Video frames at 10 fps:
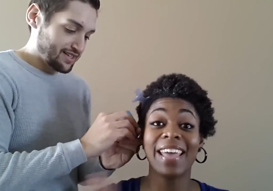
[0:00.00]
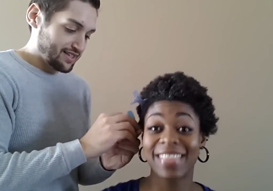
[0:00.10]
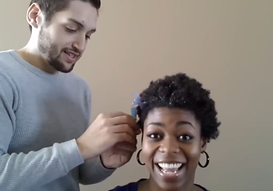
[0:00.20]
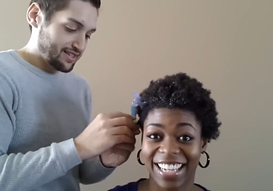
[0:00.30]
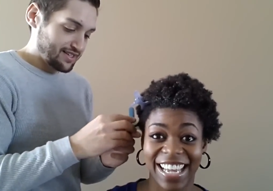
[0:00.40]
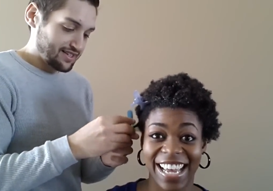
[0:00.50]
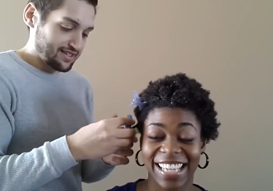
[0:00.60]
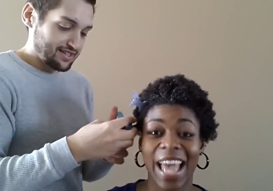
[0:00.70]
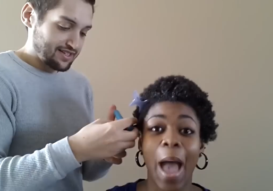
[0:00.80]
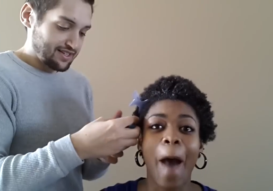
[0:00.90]
Speaker 1: in that
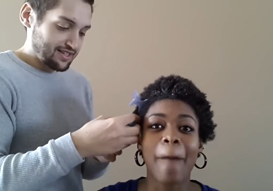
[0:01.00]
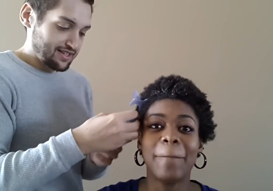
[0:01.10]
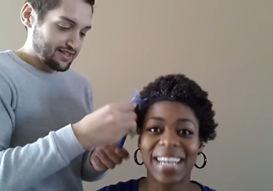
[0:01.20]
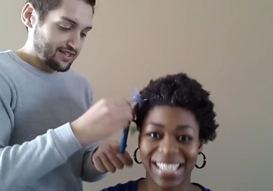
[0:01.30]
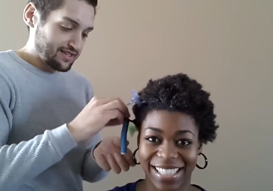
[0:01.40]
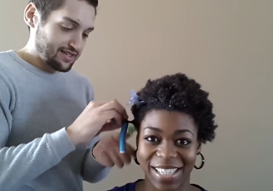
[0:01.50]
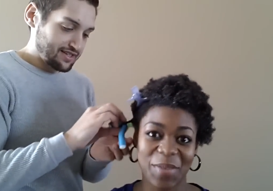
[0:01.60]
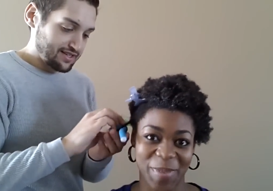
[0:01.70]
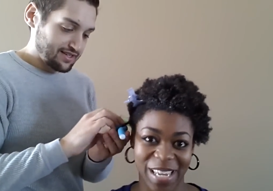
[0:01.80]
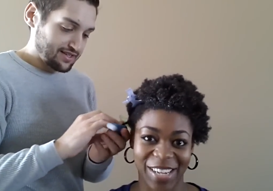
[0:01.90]
class but
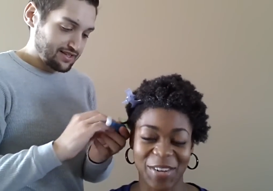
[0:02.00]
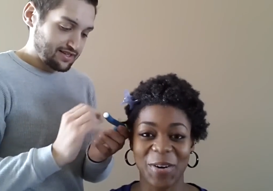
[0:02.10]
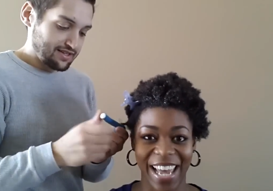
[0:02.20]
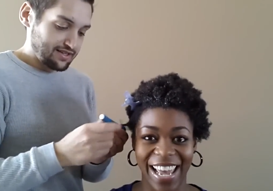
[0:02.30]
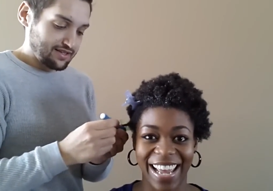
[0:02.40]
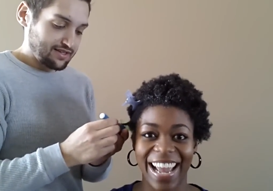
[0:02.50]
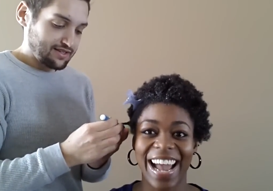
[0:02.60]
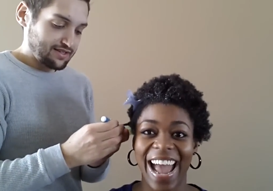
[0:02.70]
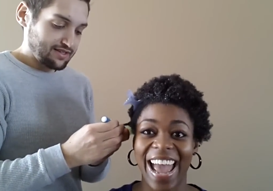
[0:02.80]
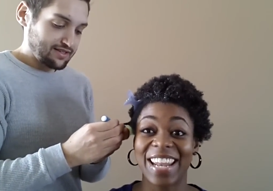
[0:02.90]
me, okay?
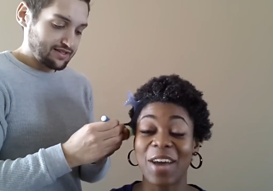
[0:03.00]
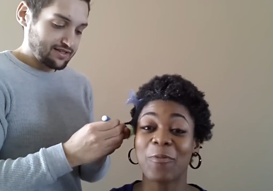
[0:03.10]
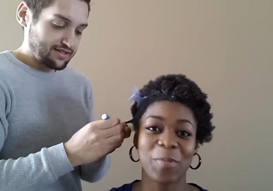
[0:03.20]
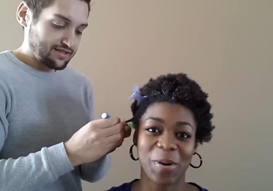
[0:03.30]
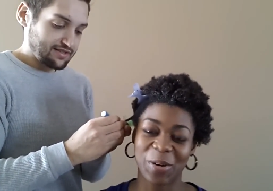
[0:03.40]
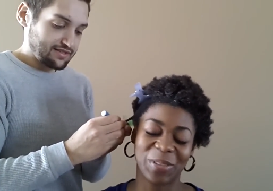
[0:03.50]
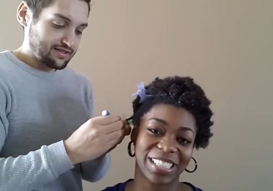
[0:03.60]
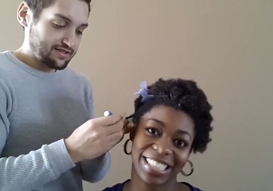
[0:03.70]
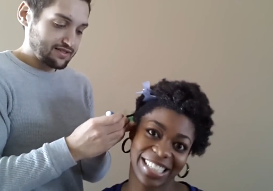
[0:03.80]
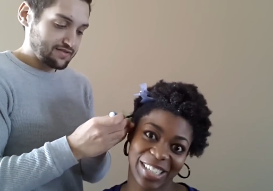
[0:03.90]
And we won't go
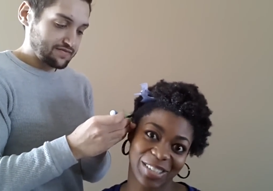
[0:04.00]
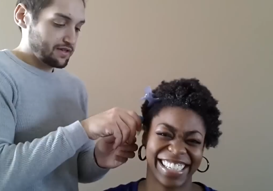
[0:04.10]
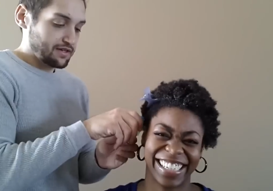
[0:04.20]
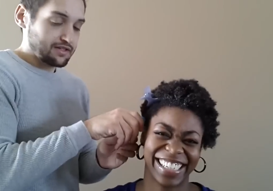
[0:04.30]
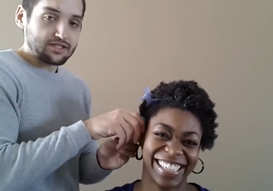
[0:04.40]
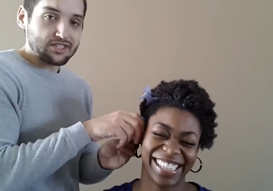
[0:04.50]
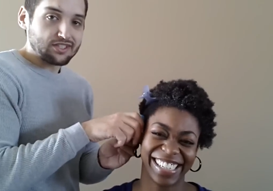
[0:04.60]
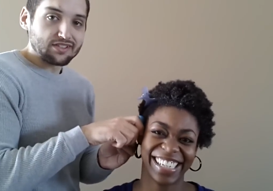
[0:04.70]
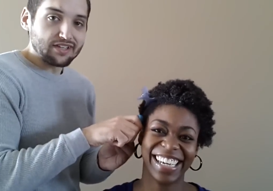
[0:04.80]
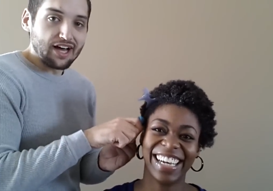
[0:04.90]
into detail.
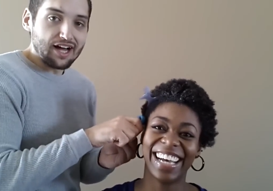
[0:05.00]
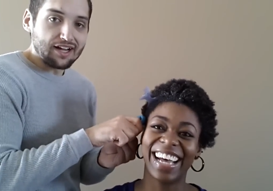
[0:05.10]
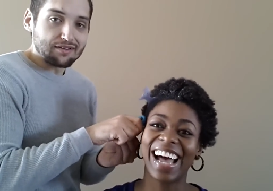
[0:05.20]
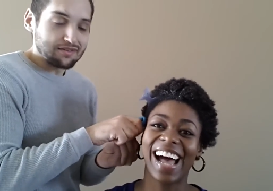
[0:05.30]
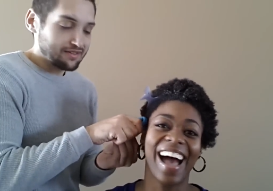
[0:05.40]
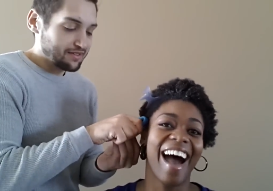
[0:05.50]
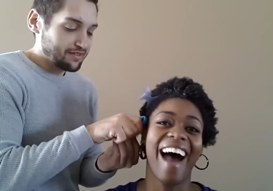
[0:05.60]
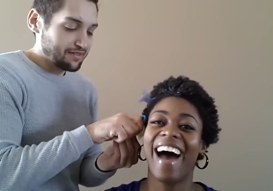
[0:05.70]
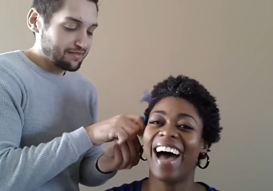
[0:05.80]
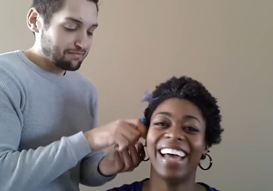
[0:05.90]
Speaker 2: She could not
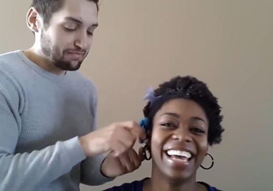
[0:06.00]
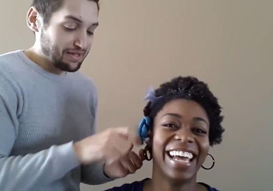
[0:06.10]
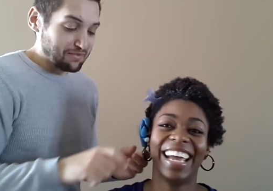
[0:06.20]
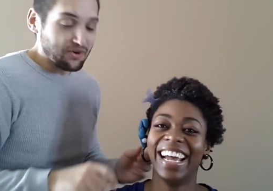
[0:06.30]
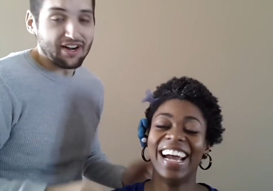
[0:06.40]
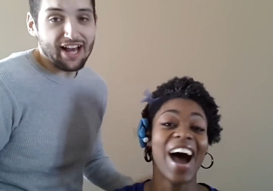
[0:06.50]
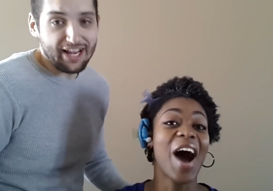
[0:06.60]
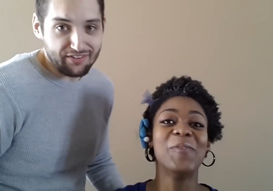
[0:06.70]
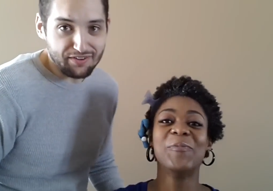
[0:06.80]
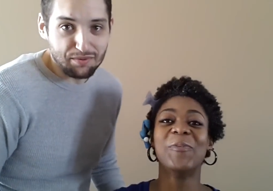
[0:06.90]
be more
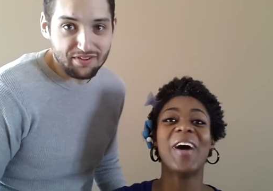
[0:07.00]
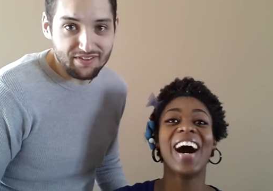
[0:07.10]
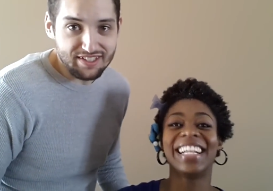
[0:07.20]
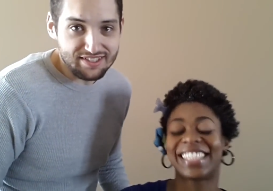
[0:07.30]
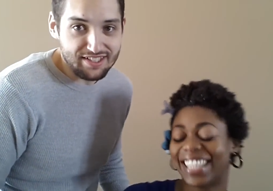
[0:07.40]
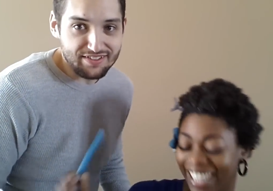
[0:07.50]
inaccurate with what? Her